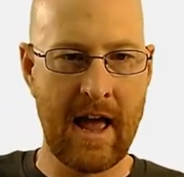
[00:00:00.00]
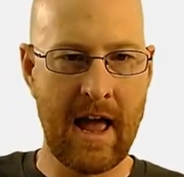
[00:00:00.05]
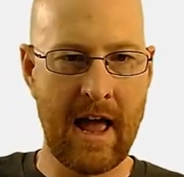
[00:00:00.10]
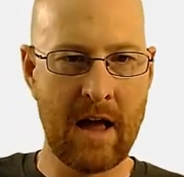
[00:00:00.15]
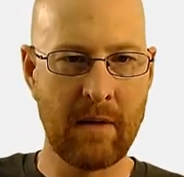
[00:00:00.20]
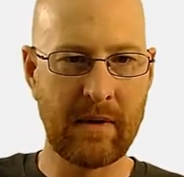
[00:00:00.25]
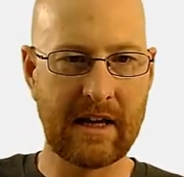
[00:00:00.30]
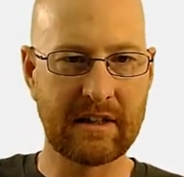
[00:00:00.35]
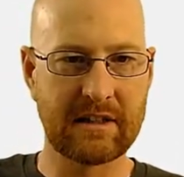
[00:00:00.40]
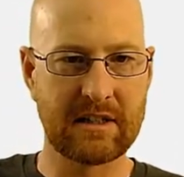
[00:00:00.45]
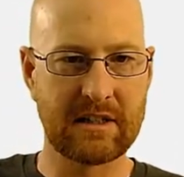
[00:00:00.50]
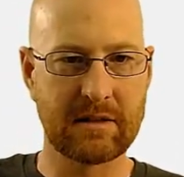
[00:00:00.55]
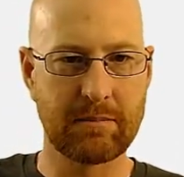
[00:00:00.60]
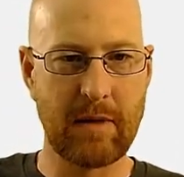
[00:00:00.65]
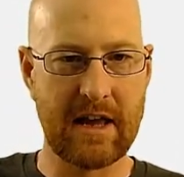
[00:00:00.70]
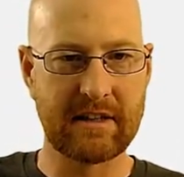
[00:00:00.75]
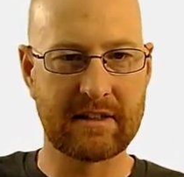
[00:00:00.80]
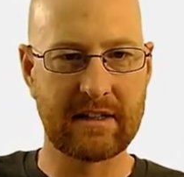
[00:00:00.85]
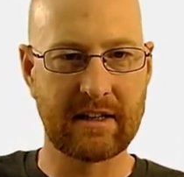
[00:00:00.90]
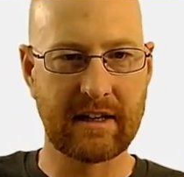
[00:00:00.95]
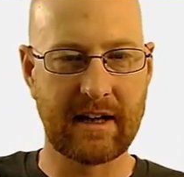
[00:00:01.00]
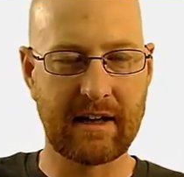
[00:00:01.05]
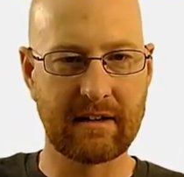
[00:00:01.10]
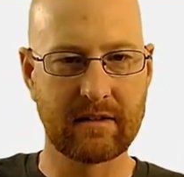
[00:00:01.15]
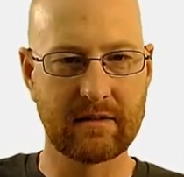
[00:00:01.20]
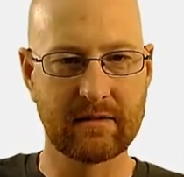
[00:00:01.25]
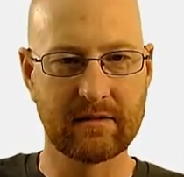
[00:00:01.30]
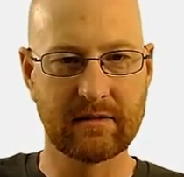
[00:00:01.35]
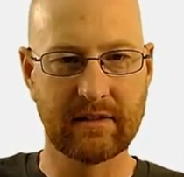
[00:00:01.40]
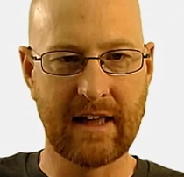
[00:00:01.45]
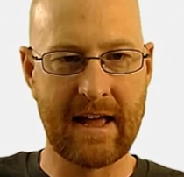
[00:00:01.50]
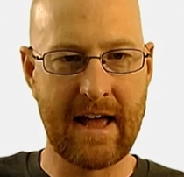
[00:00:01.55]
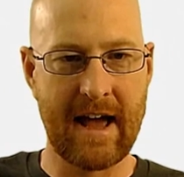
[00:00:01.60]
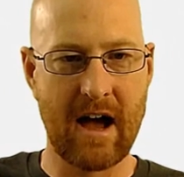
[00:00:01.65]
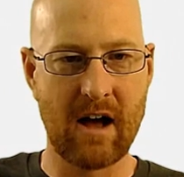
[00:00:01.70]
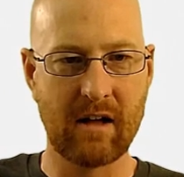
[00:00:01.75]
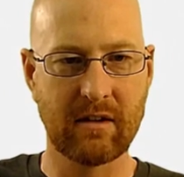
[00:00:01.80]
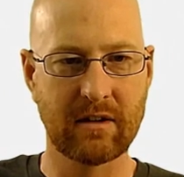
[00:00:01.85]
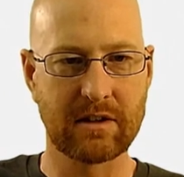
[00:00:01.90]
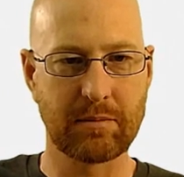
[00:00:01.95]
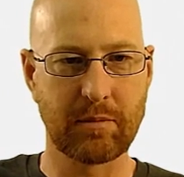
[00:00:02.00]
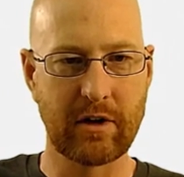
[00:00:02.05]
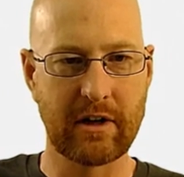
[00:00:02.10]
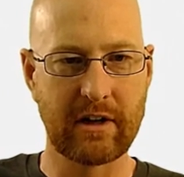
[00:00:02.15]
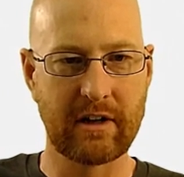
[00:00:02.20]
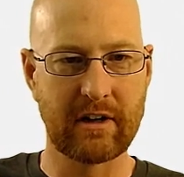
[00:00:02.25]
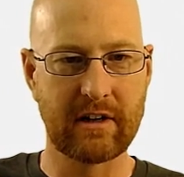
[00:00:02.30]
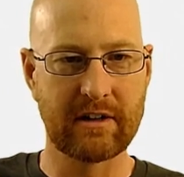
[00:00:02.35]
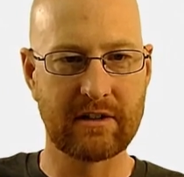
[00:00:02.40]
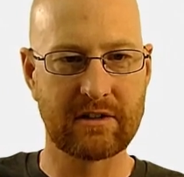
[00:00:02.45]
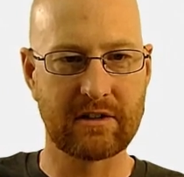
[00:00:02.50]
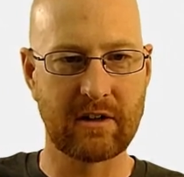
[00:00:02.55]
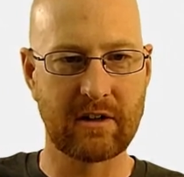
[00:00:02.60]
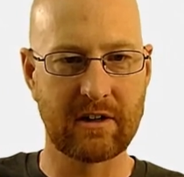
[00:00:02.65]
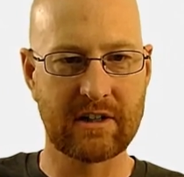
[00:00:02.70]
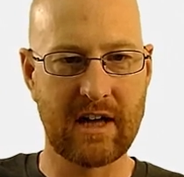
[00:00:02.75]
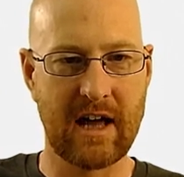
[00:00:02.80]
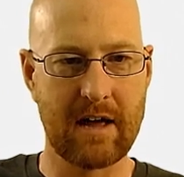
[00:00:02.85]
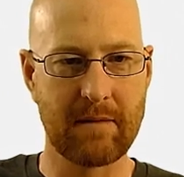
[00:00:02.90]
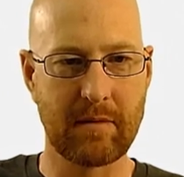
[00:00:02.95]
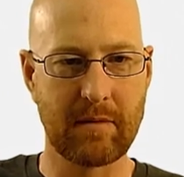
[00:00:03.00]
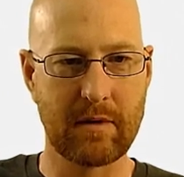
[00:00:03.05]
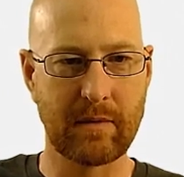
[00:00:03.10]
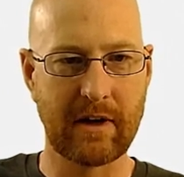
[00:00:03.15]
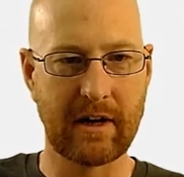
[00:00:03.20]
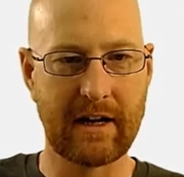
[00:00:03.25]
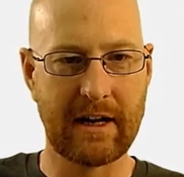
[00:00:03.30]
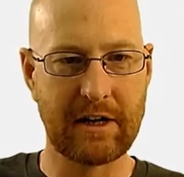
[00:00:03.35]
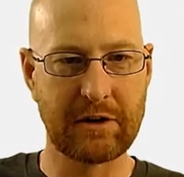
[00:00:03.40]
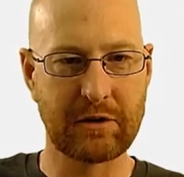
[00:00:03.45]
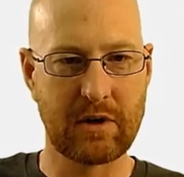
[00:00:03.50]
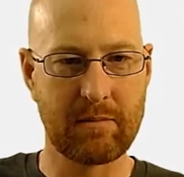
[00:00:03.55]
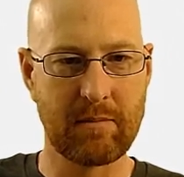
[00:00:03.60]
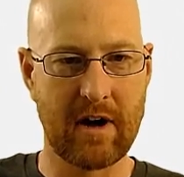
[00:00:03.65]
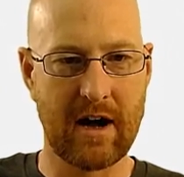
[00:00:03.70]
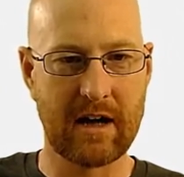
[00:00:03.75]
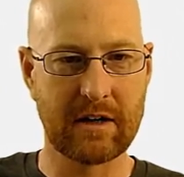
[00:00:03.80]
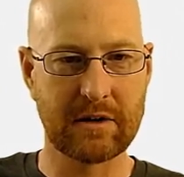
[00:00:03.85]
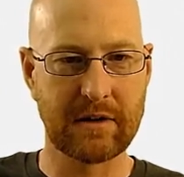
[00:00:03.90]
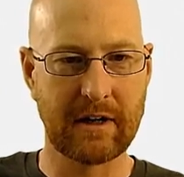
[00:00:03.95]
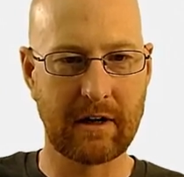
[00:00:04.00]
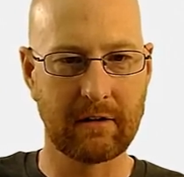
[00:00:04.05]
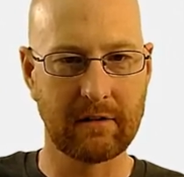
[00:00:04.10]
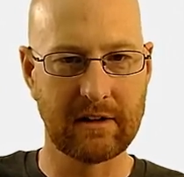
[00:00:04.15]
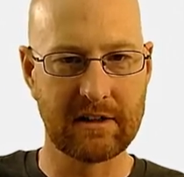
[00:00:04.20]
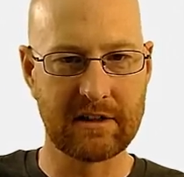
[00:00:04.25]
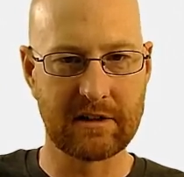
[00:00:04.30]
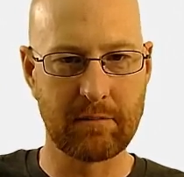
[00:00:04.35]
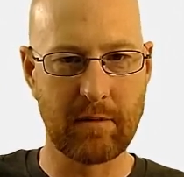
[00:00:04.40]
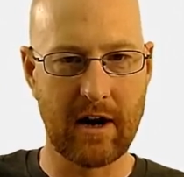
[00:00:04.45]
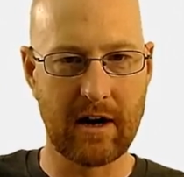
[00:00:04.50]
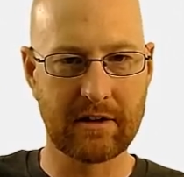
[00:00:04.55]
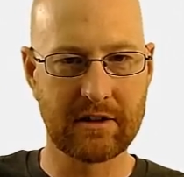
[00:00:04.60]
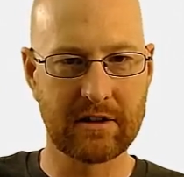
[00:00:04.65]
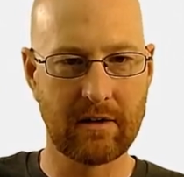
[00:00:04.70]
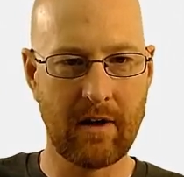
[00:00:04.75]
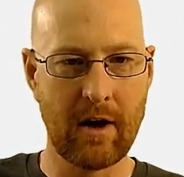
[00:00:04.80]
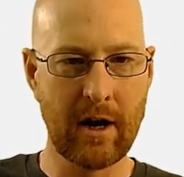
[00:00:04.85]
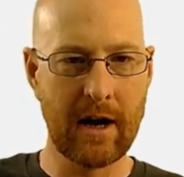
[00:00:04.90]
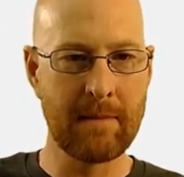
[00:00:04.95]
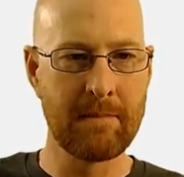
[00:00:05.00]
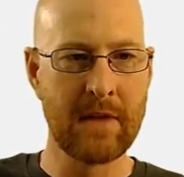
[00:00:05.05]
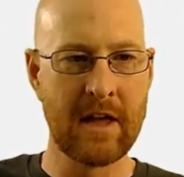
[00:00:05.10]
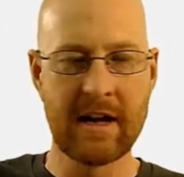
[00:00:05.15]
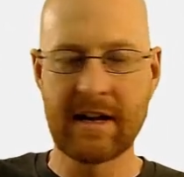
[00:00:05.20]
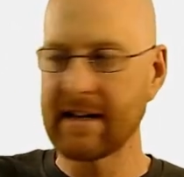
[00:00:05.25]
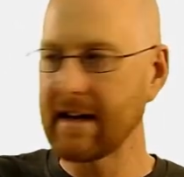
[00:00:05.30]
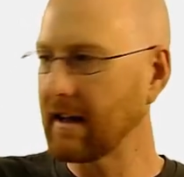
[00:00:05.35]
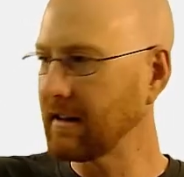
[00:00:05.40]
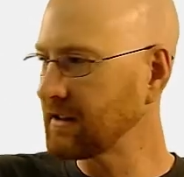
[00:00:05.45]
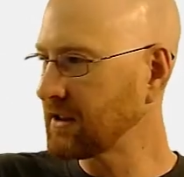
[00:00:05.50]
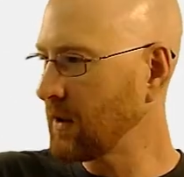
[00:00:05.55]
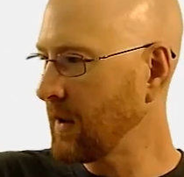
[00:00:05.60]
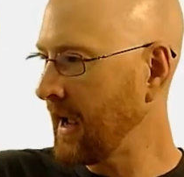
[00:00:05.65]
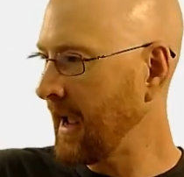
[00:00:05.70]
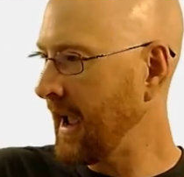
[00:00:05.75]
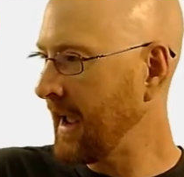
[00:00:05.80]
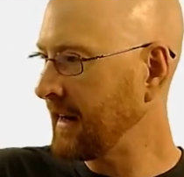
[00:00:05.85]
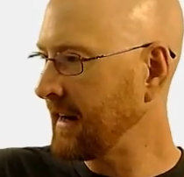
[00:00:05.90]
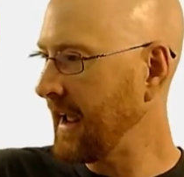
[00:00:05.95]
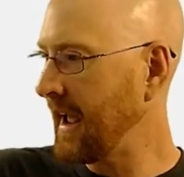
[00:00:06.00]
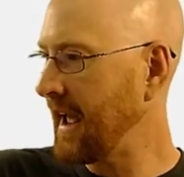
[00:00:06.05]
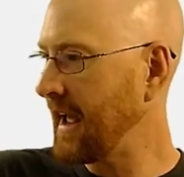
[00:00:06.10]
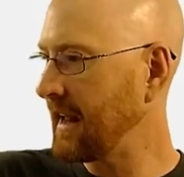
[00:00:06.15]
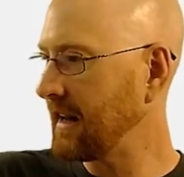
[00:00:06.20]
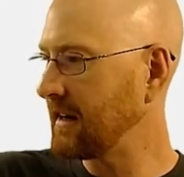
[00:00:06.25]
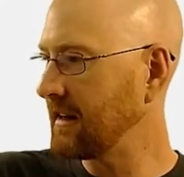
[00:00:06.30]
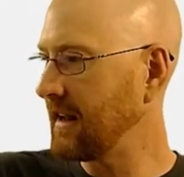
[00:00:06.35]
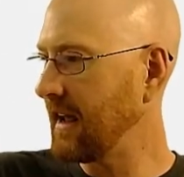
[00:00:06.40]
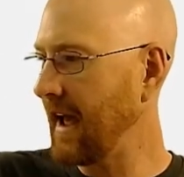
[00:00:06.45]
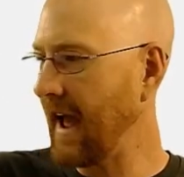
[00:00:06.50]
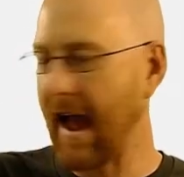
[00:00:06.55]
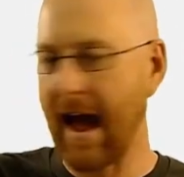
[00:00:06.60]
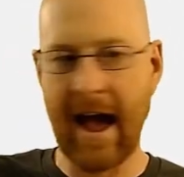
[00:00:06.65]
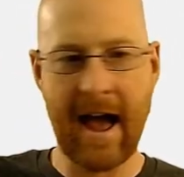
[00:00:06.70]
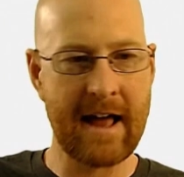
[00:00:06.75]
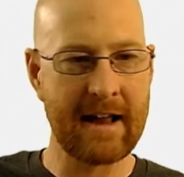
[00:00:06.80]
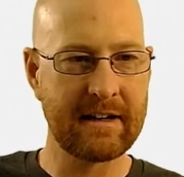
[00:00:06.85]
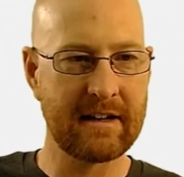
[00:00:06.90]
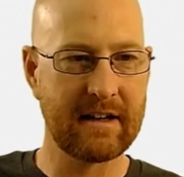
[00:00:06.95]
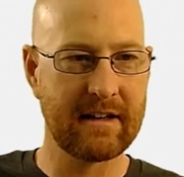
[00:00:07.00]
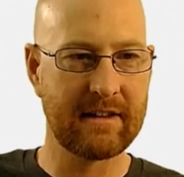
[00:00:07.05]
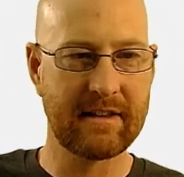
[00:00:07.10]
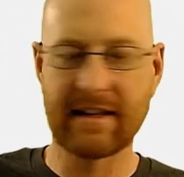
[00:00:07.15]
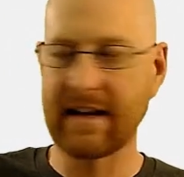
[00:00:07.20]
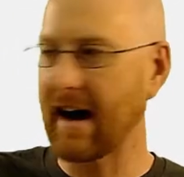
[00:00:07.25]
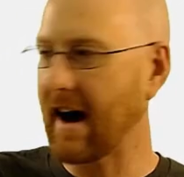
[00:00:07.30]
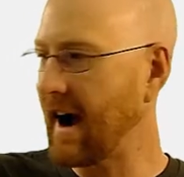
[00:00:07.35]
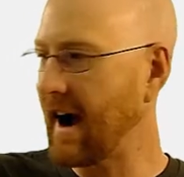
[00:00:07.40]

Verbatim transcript: and we get this basic layout. Looks pretty good. Start typing. We've got an entry box, got our list box. So, okay, now let's go ahead and add the